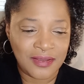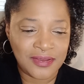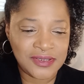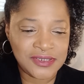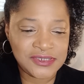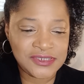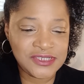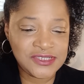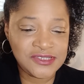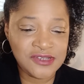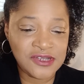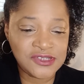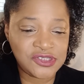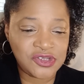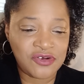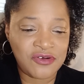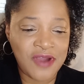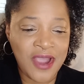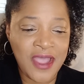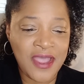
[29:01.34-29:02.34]
She starts to
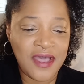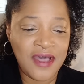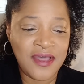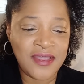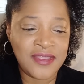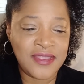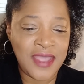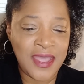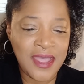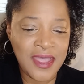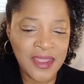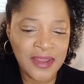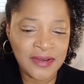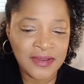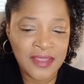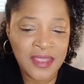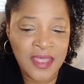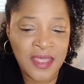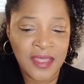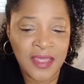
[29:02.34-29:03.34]
cry again,
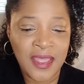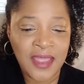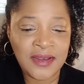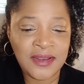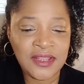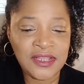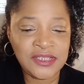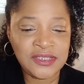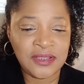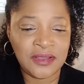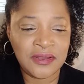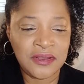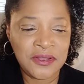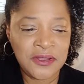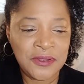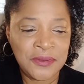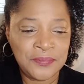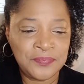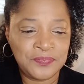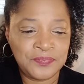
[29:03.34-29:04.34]
and
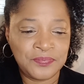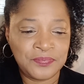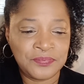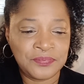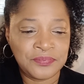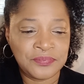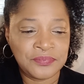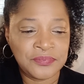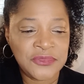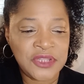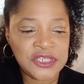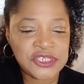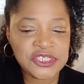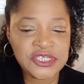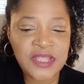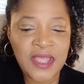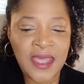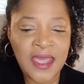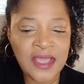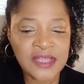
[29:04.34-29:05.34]
then
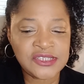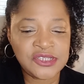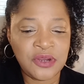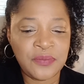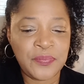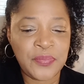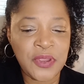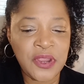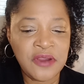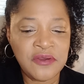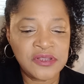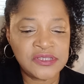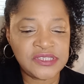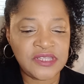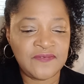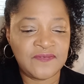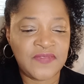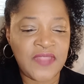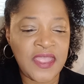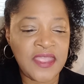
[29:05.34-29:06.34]
she asks her parents
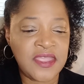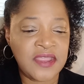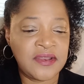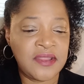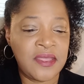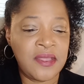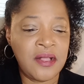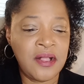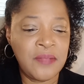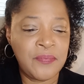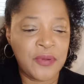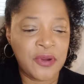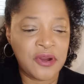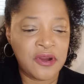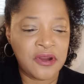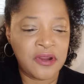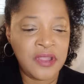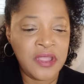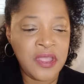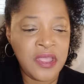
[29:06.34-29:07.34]
if they can help
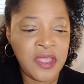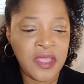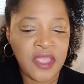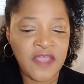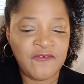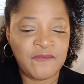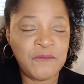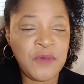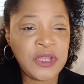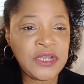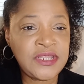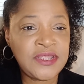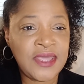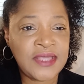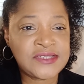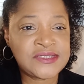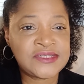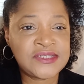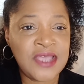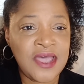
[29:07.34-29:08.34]
her if money
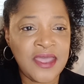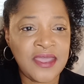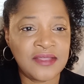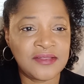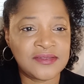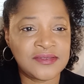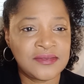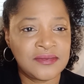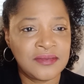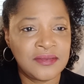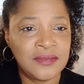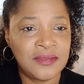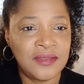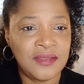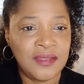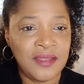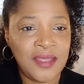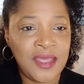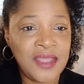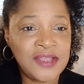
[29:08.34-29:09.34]
gets tight.
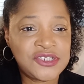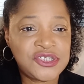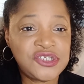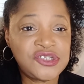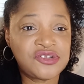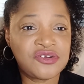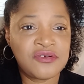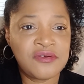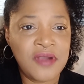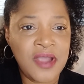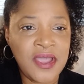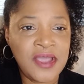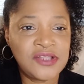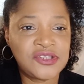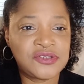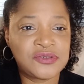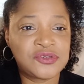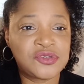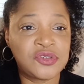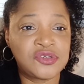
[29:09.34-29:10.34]
And she's crying
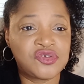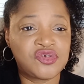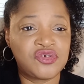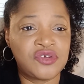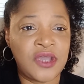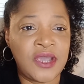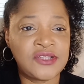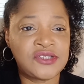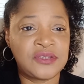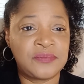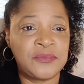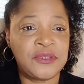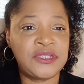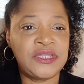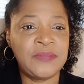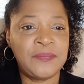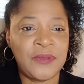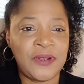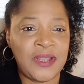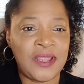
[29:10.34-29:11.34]
to try to
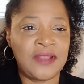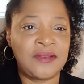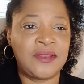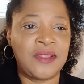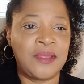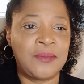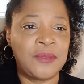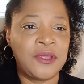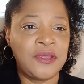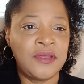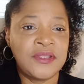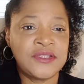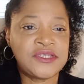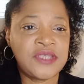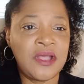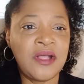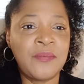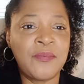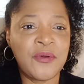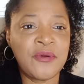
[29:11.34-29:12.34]
manipulate them to
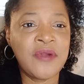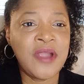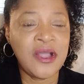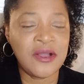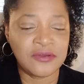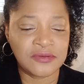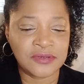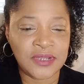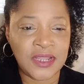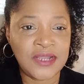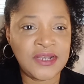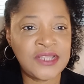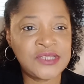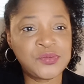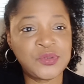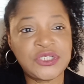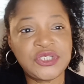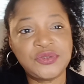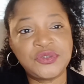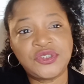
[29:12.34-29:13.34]
help her out. And that's
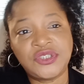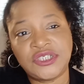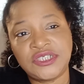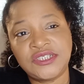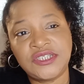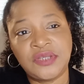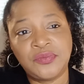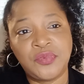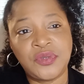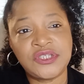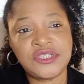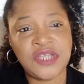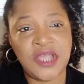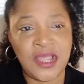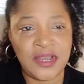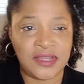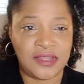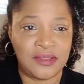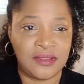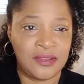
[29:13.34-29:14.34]
what she did with
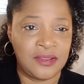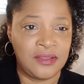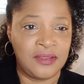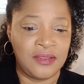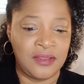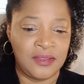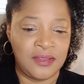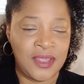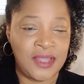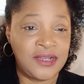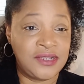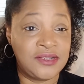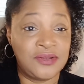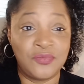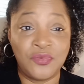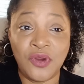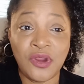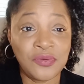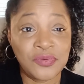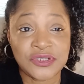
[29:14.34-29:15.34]
Johnny. And it didn't
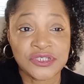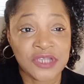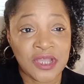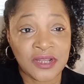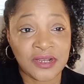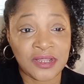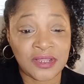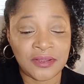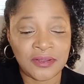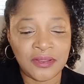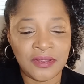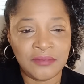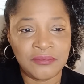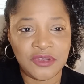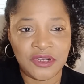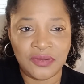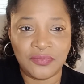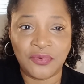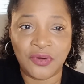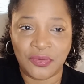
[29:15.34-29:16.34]
work with Johnny,
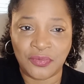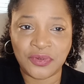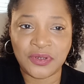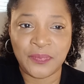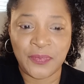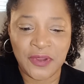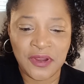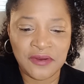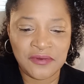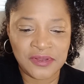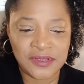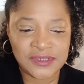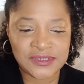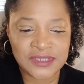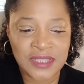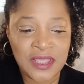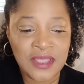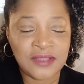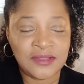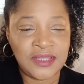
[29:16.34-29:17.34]
but it worked with the parents.
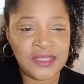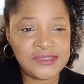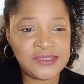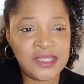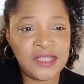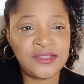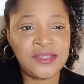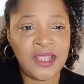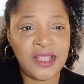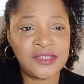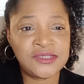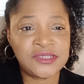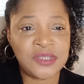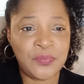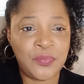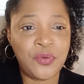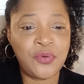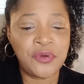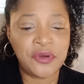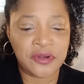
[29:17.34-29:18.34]
They said they'll
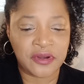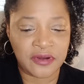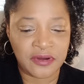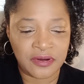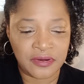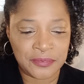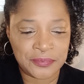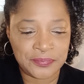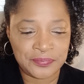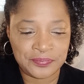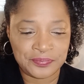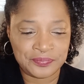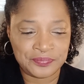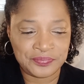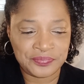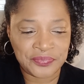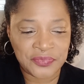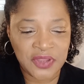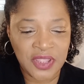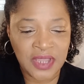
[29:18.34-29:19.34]
support her.
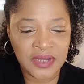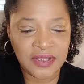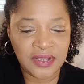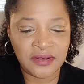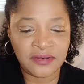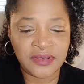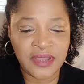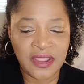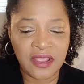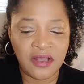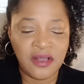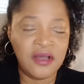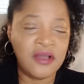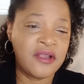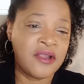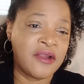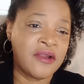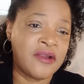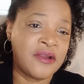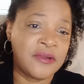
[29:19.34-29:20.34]
And then they hug
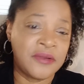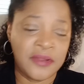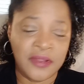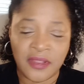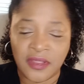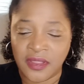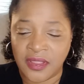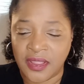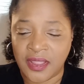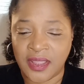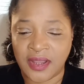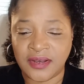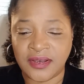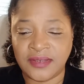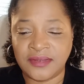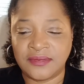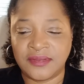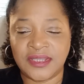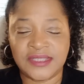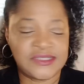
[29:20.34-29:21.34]
her, and
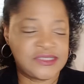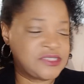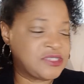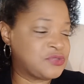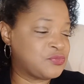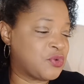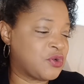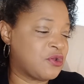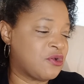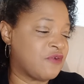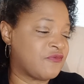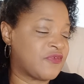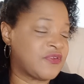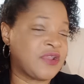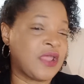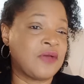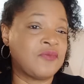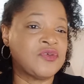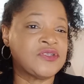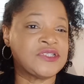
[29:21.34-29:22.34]
the scene went off. And
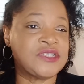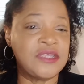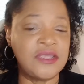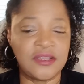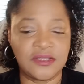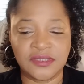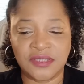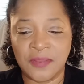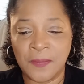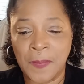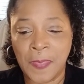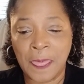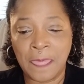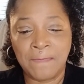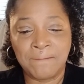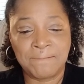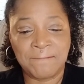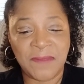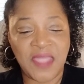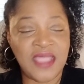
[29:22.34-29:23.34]
that was it.
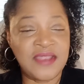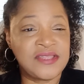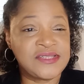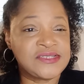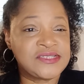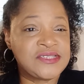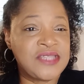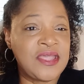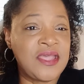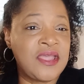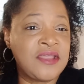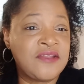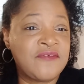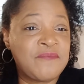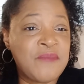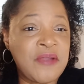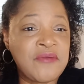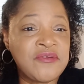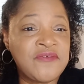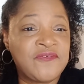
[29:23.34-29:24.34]
And this is the end of
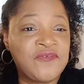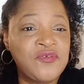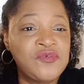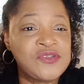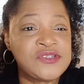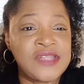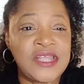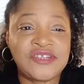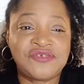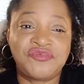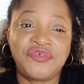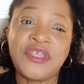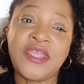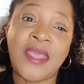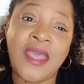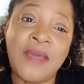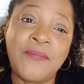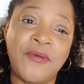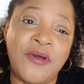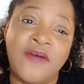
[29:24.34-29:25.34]
my
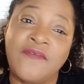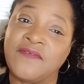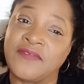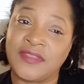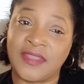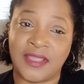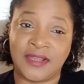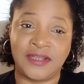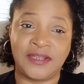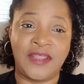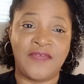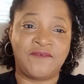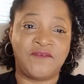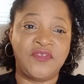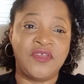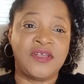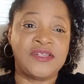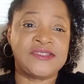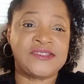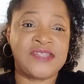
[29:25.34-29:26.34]
review/recap of 90 Day
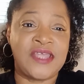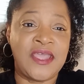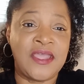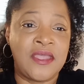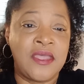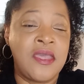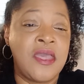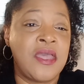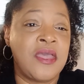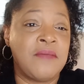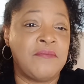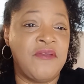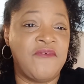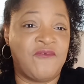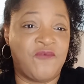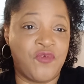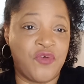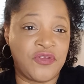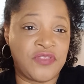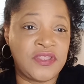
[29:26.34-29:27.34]
Fiancé
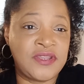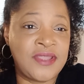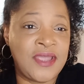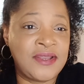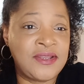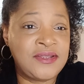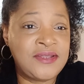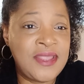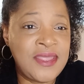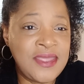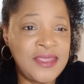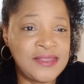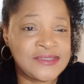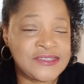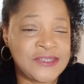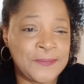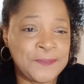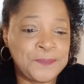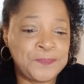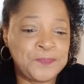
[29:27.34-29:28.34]
Before the 90 Days.